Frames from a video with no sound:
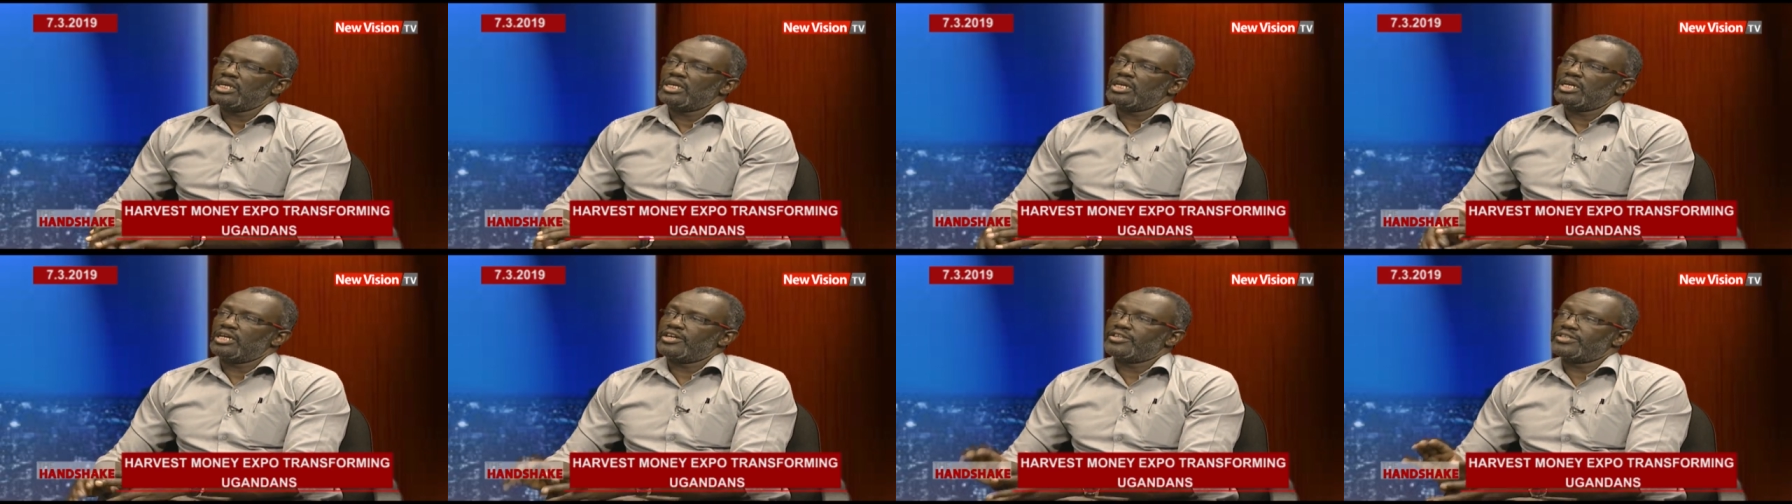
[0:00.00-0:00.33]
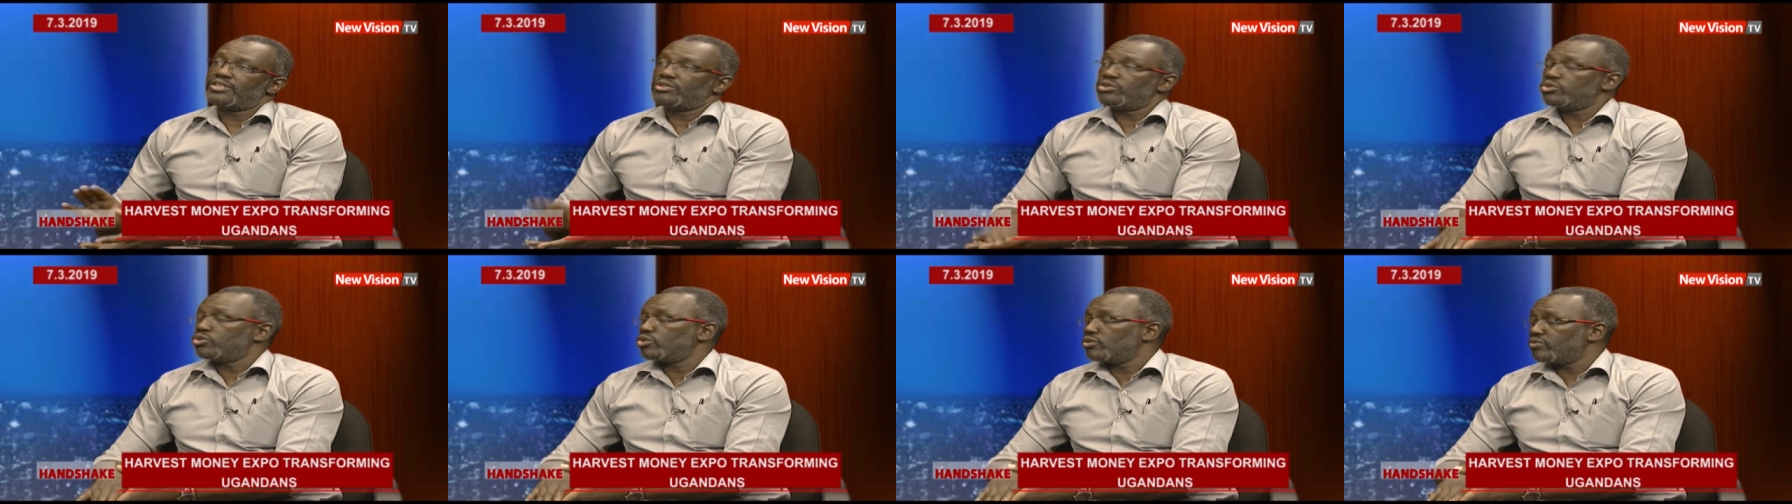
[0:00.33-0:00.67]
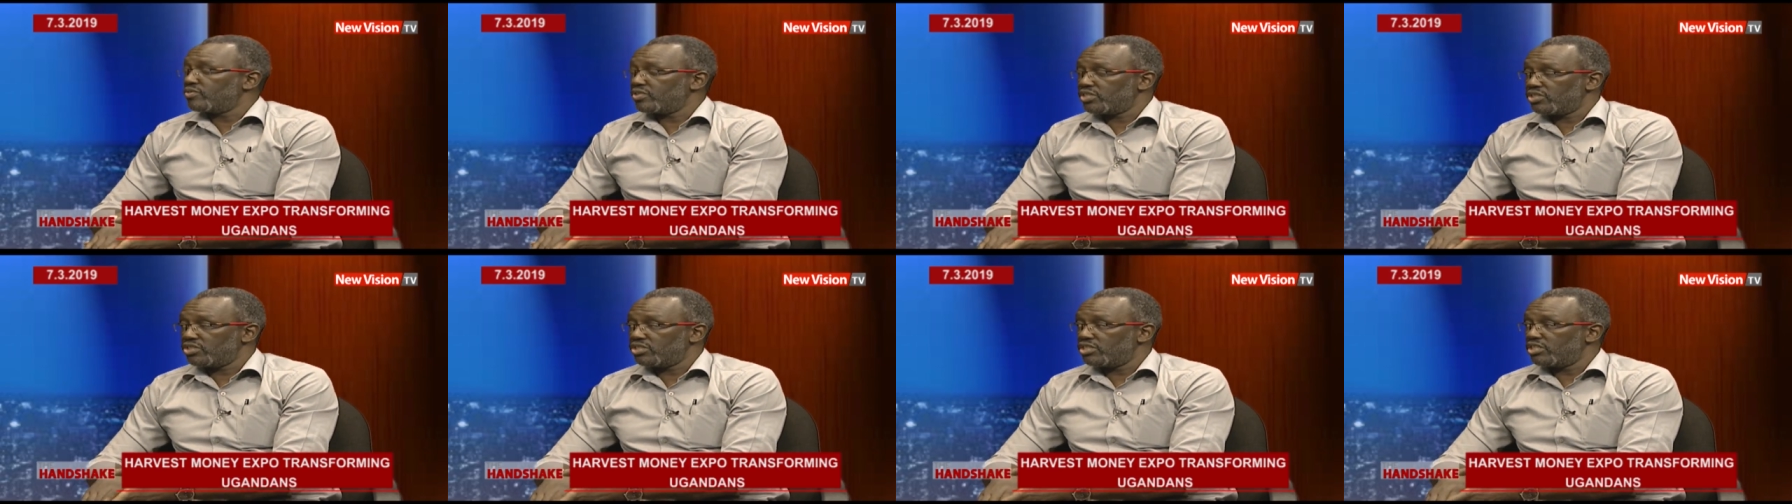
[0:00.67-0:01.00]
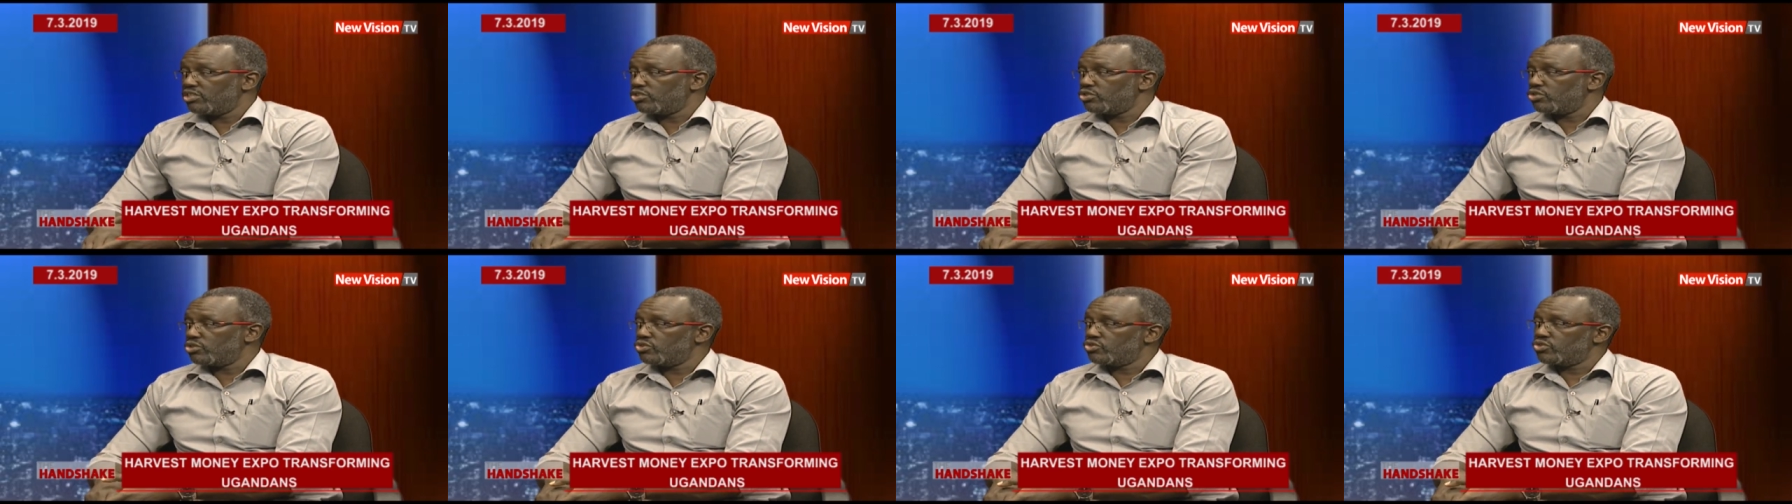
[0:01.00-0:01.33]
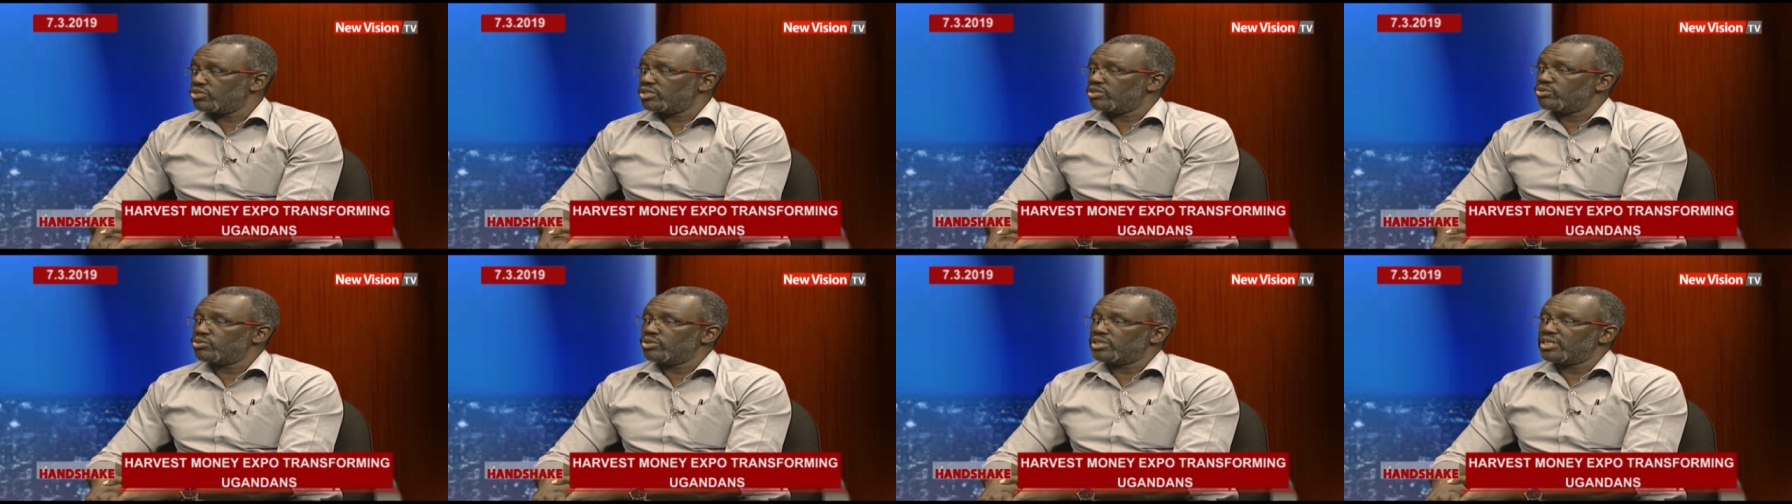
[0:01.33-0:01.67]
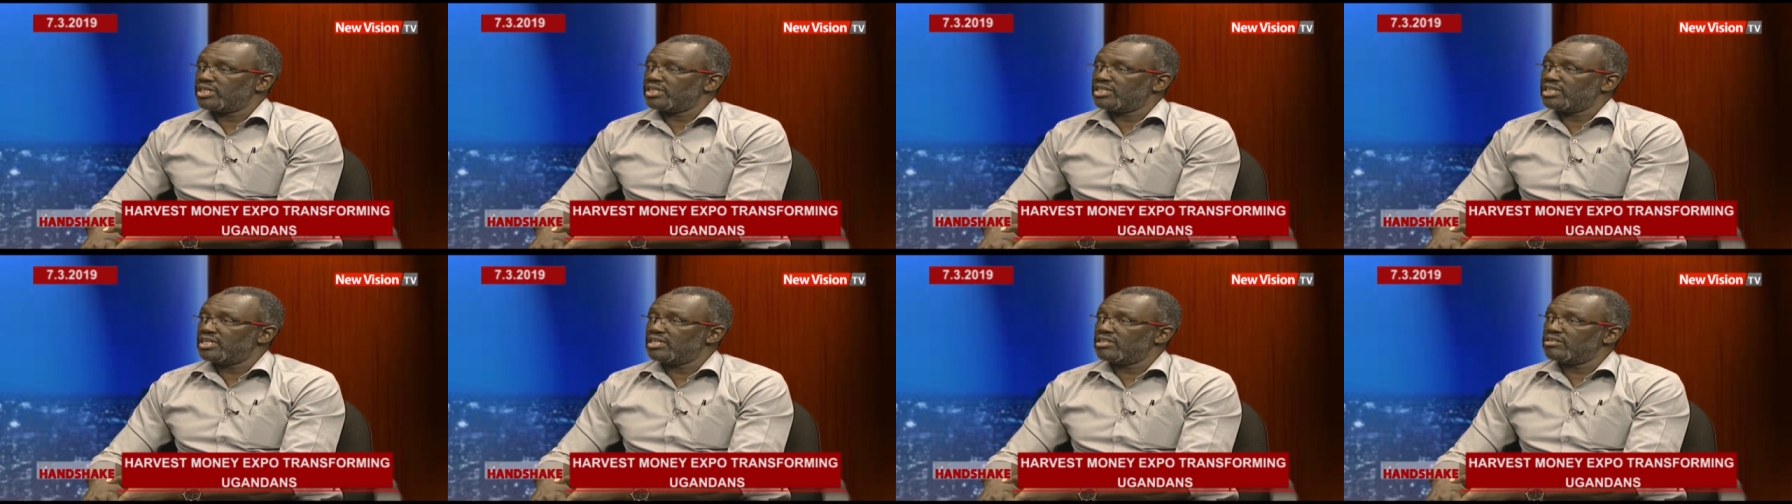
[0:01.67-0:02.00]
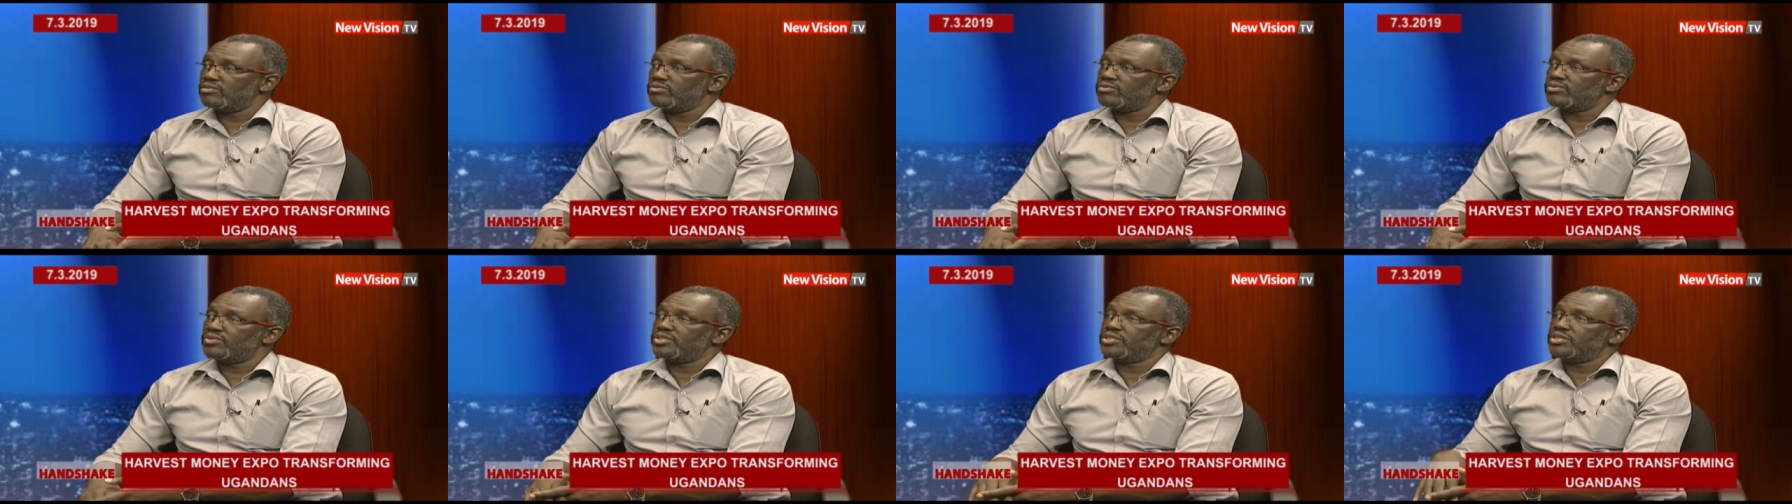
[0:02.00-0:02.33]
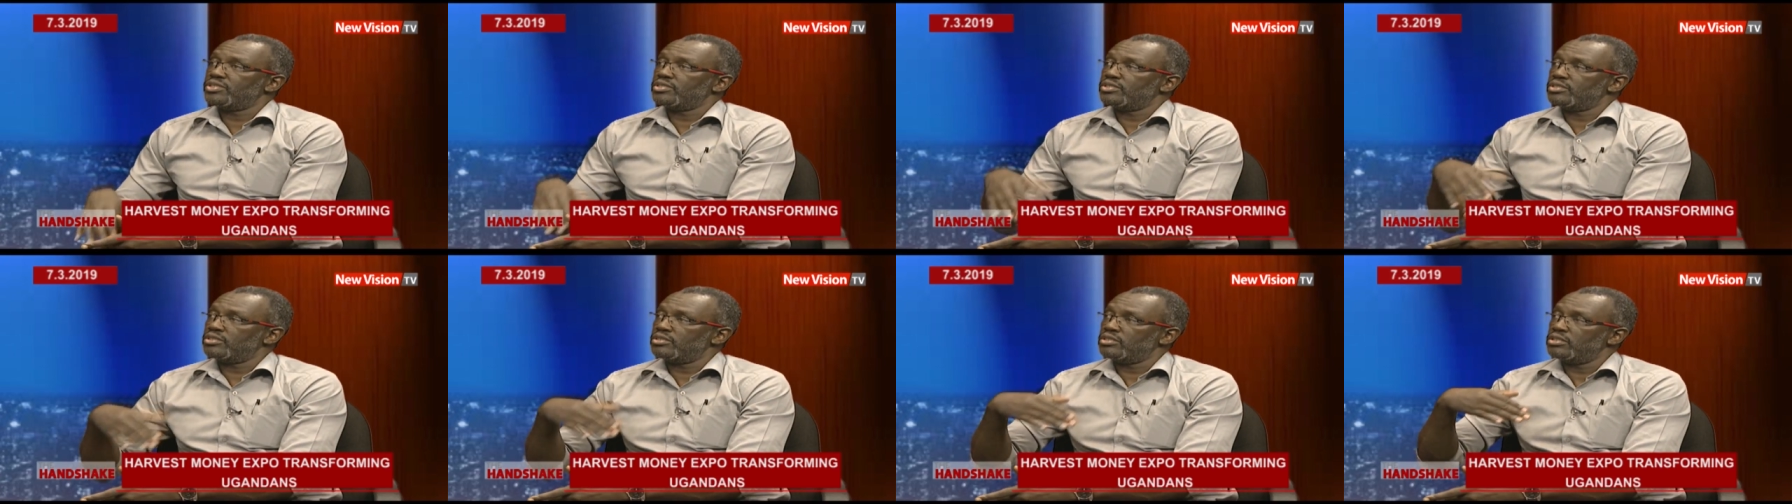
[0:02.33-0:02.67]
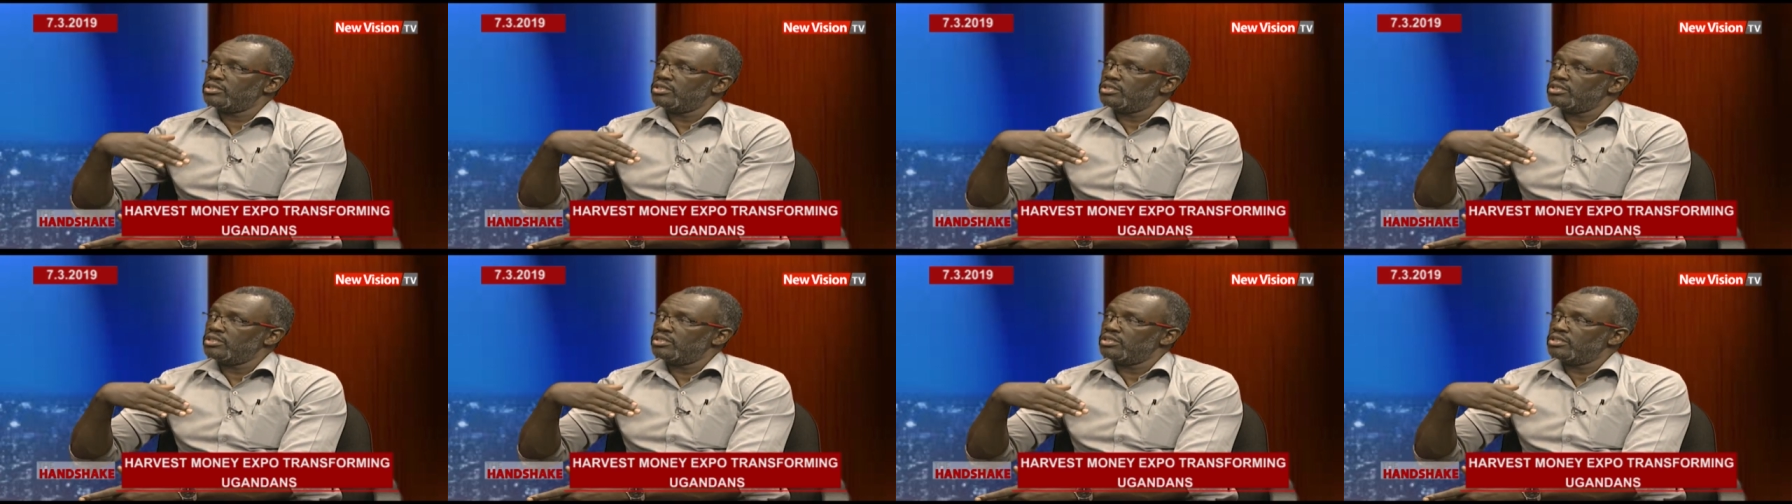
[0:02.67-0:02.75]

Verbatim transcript: uh, the use of irrigation so that we can have, uh,